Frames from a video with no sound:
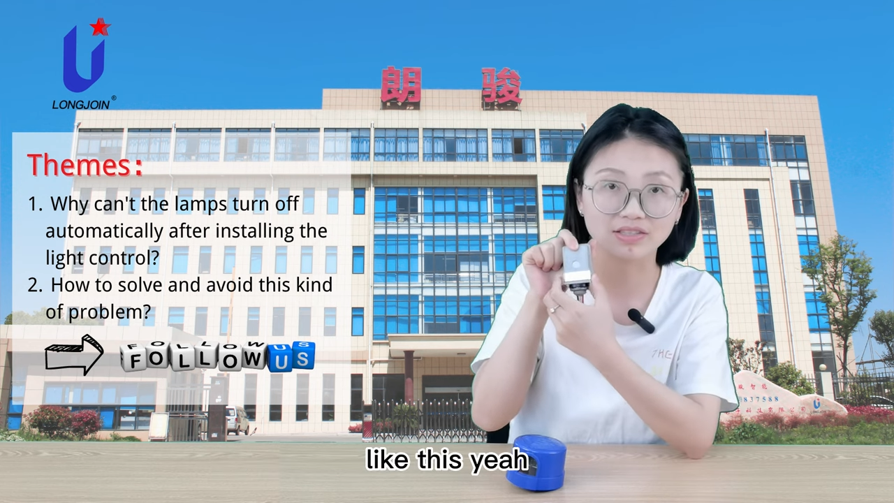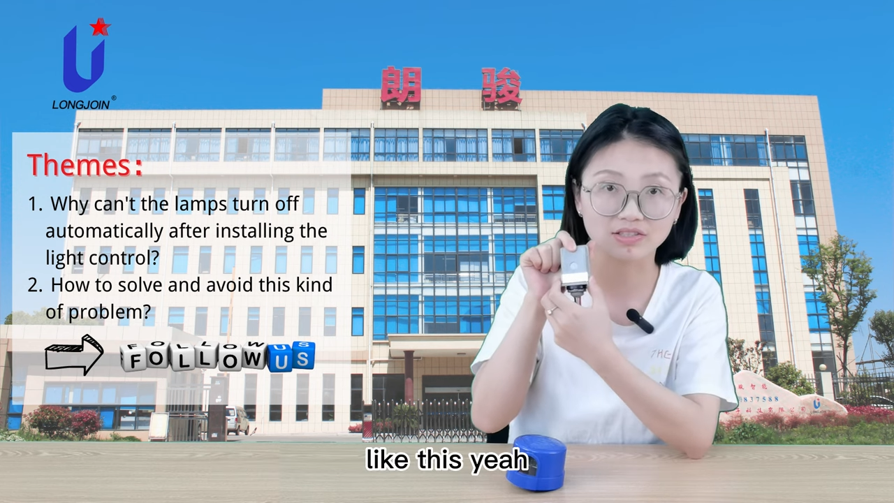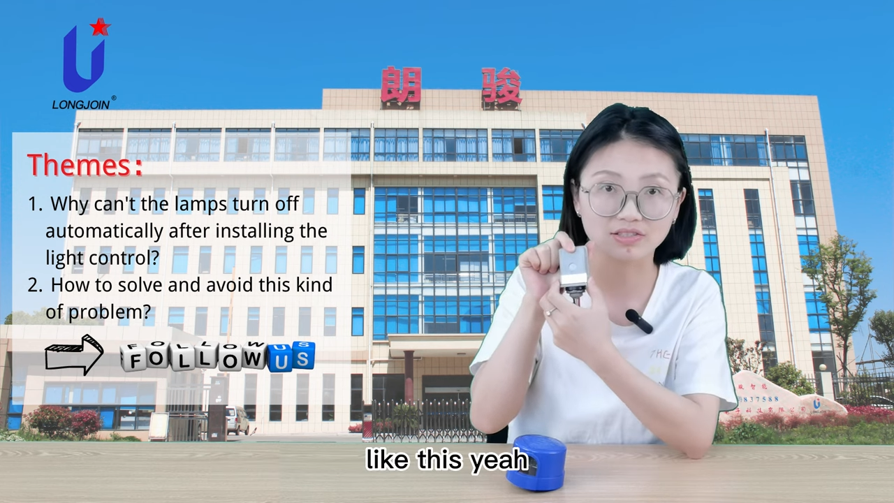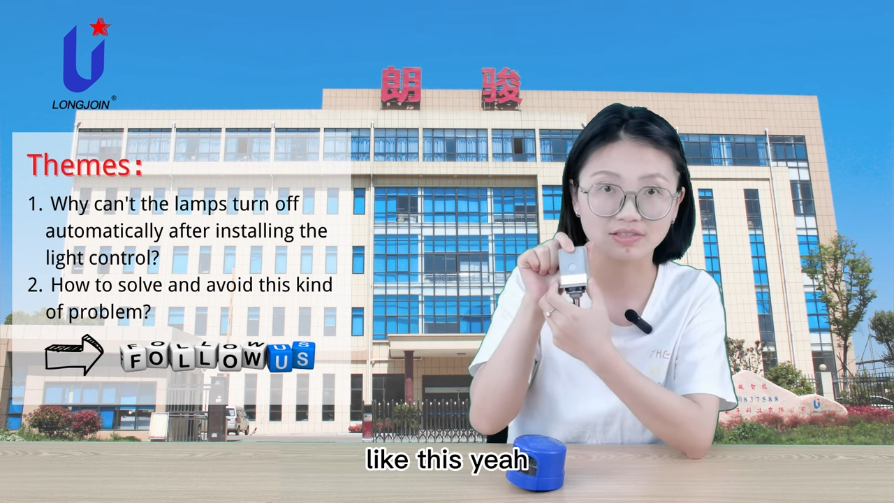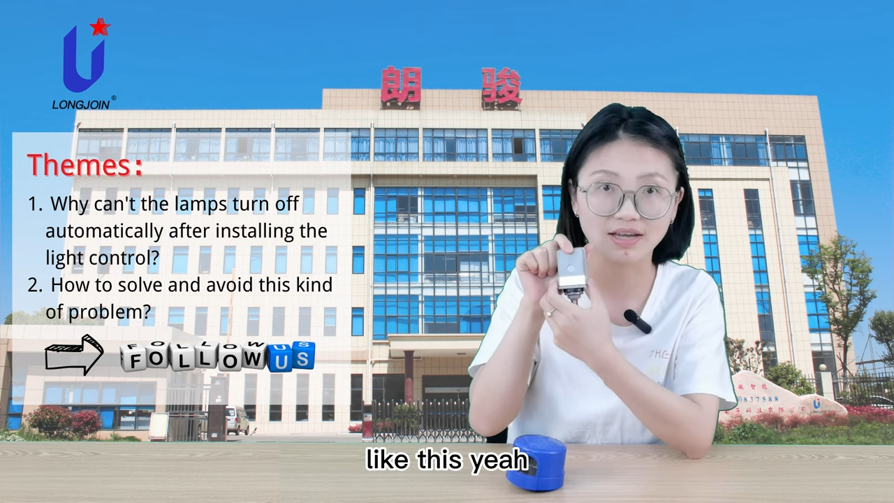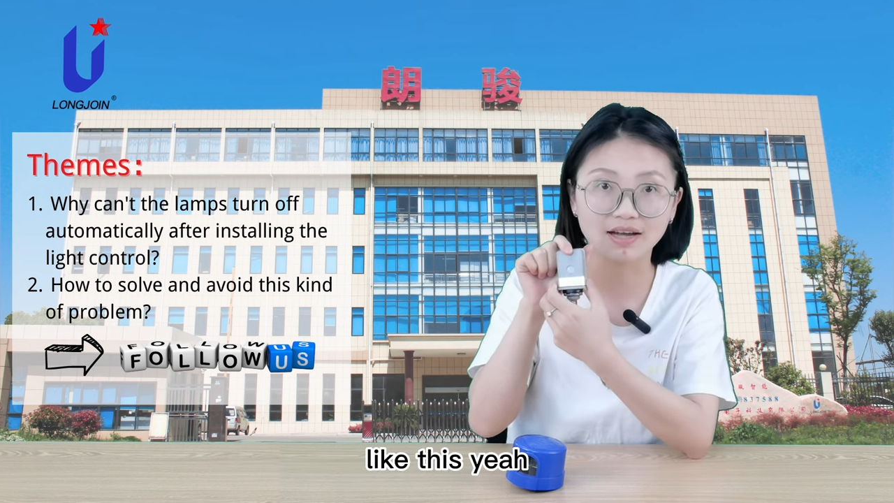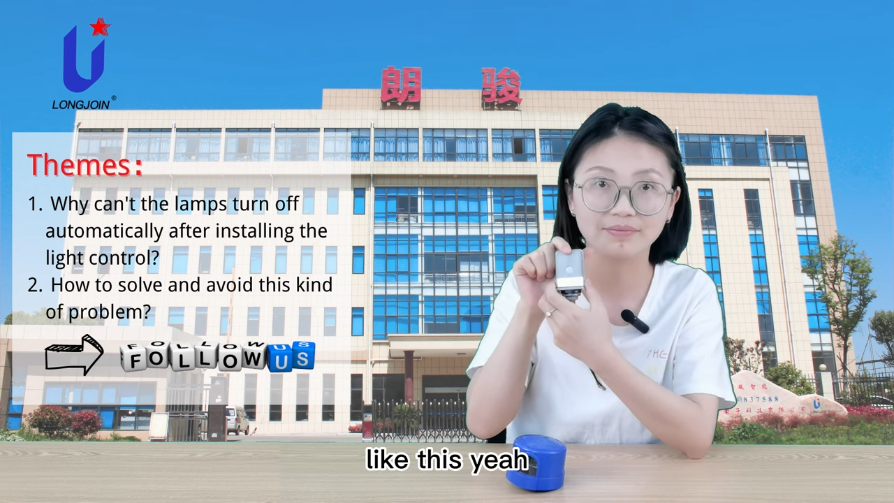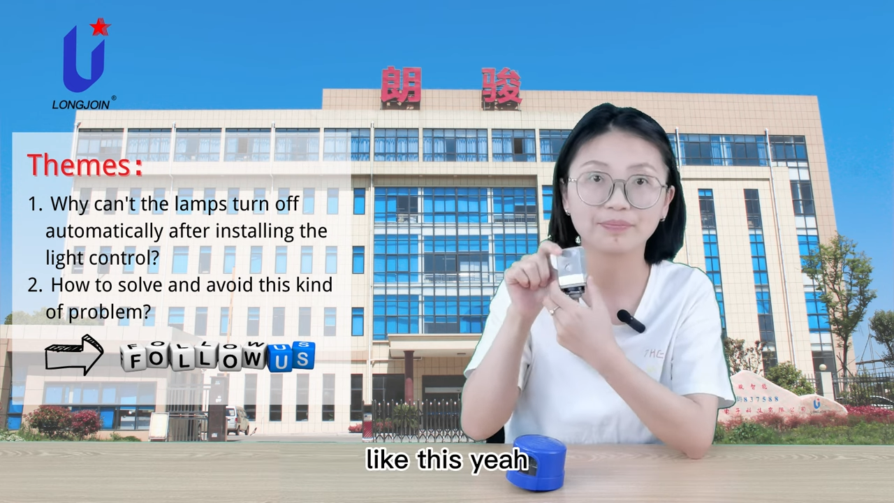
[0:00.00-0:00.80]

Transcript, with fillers: this, yeah.